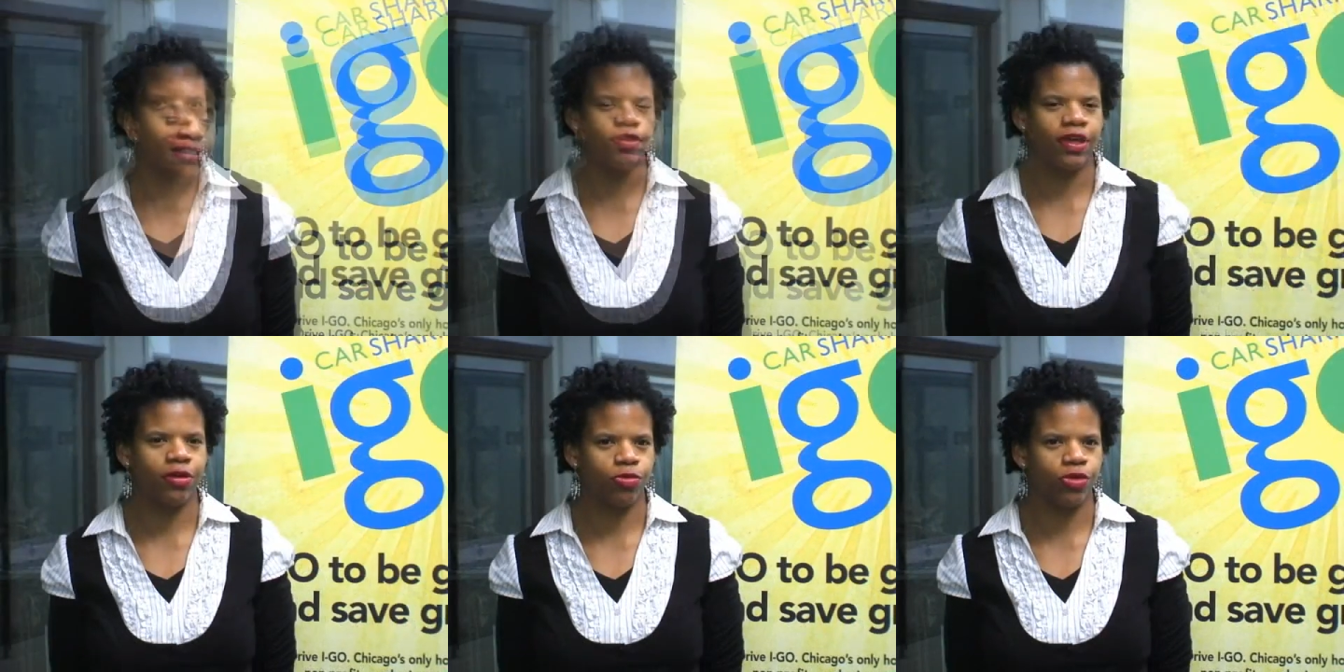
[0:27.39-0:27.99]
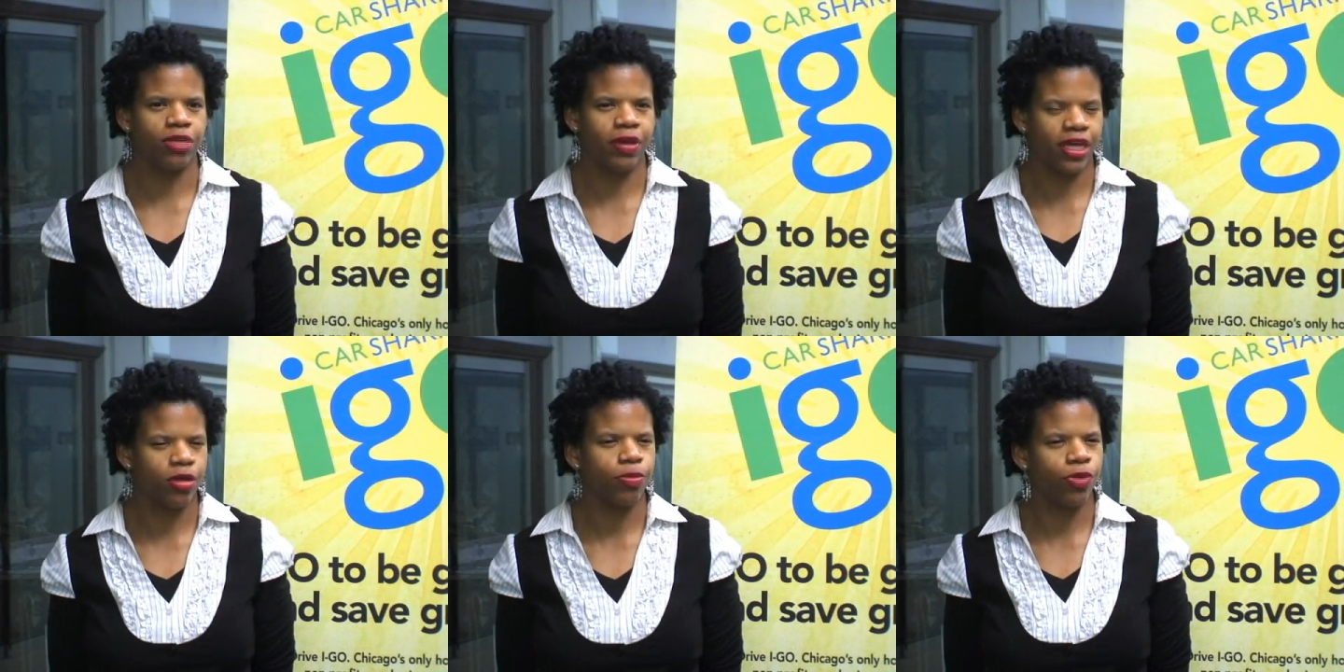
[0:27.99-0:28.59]
They really make
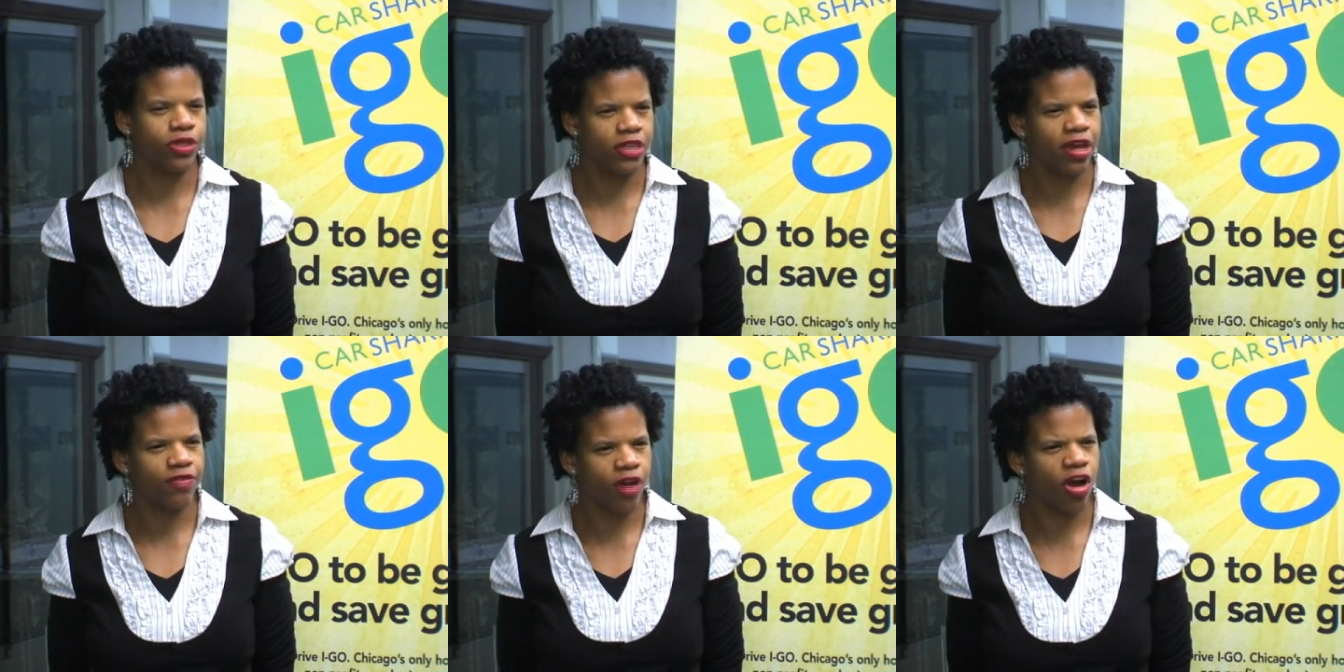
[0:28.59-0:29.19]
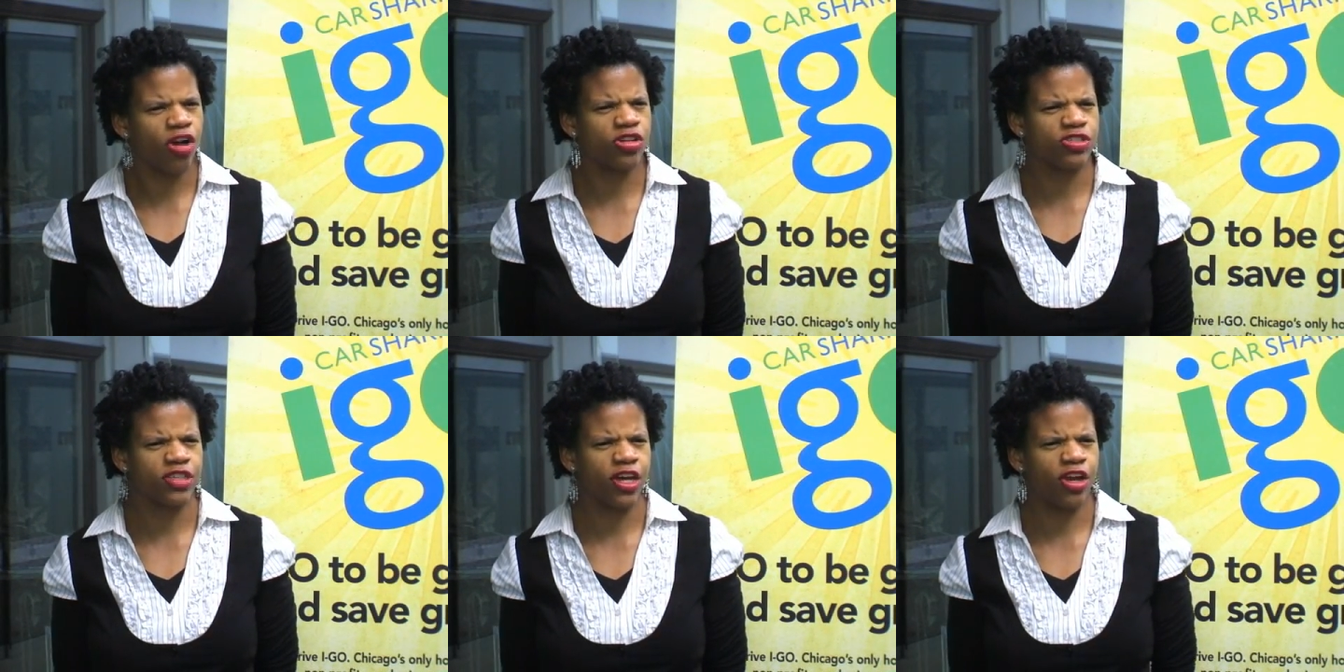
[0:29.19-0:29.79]
it a point to have
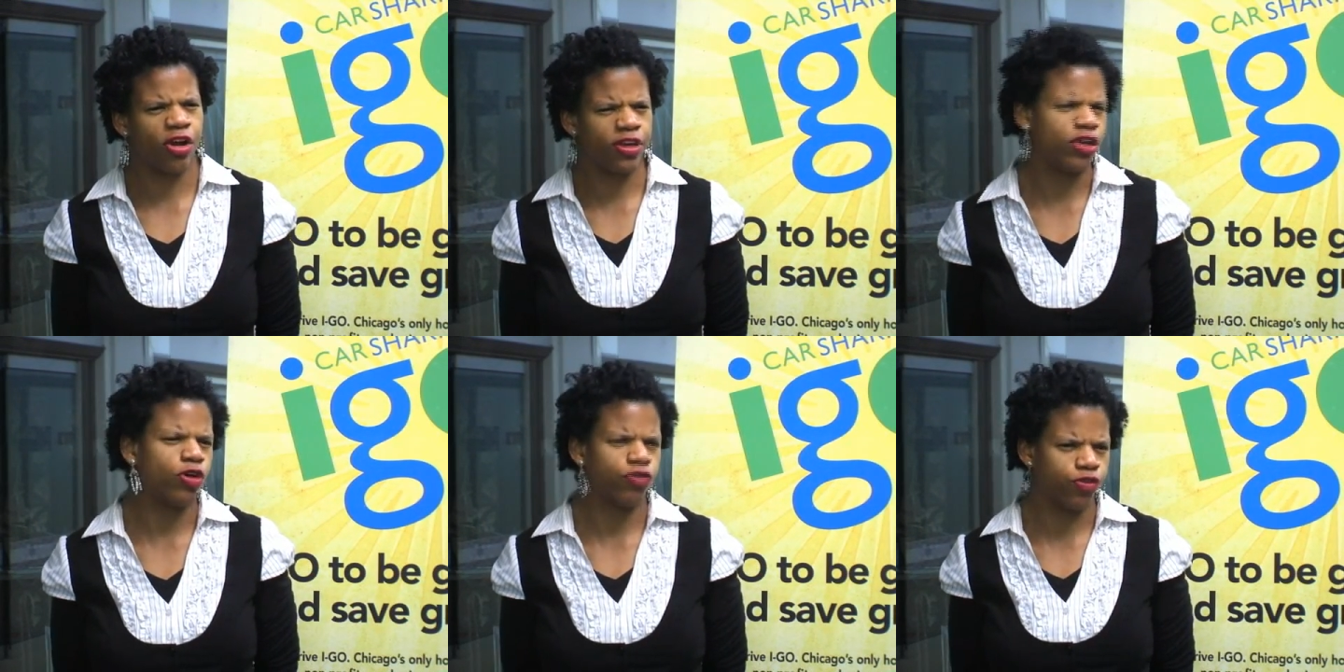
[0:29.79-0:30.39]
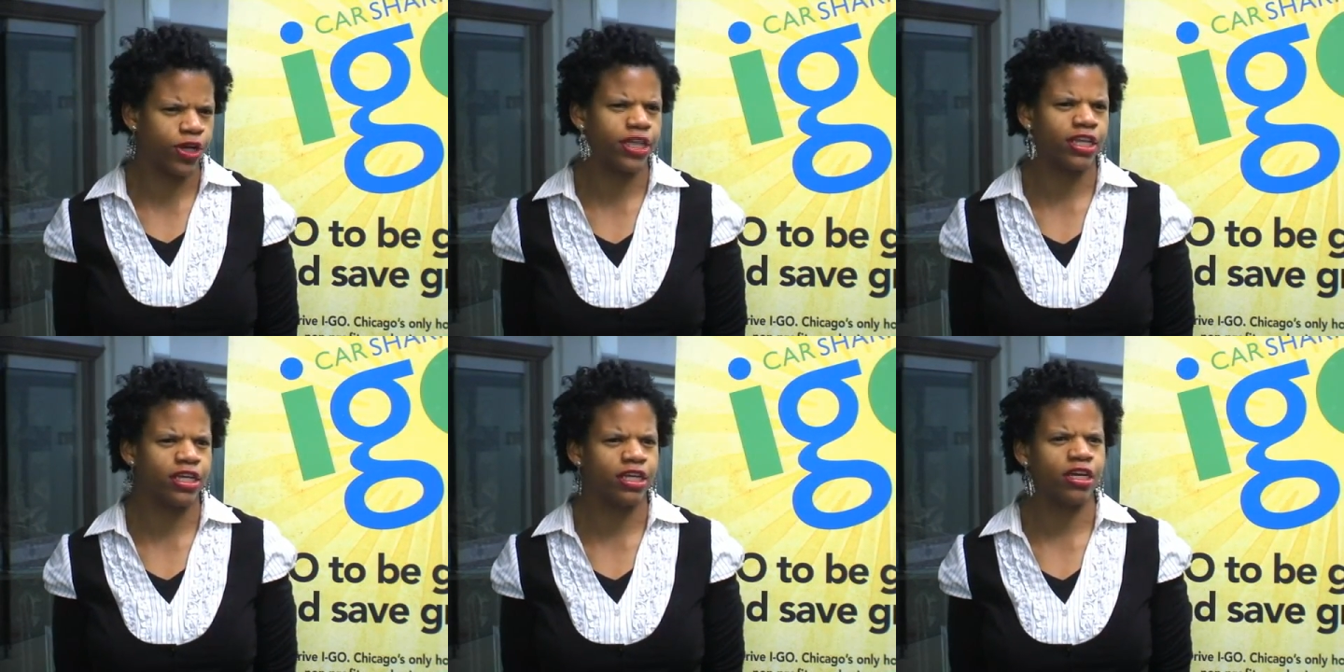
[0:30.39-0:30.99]
cars that are
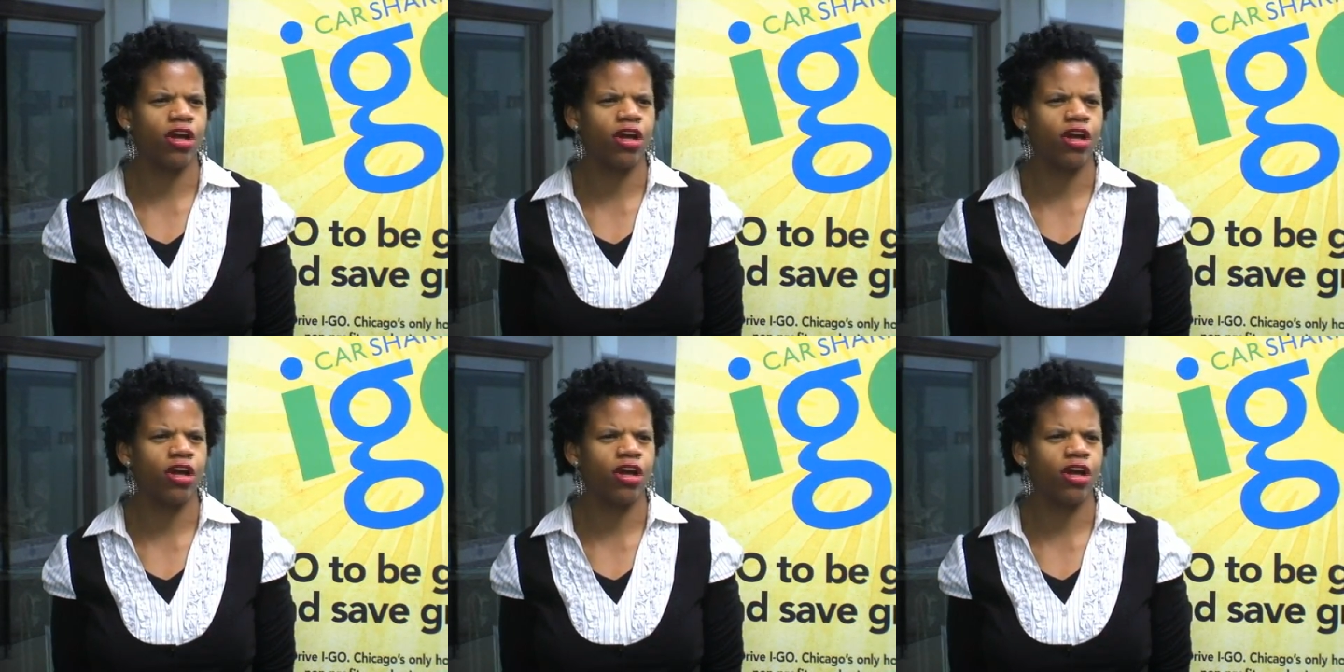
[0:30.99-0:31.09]
eco-friendly,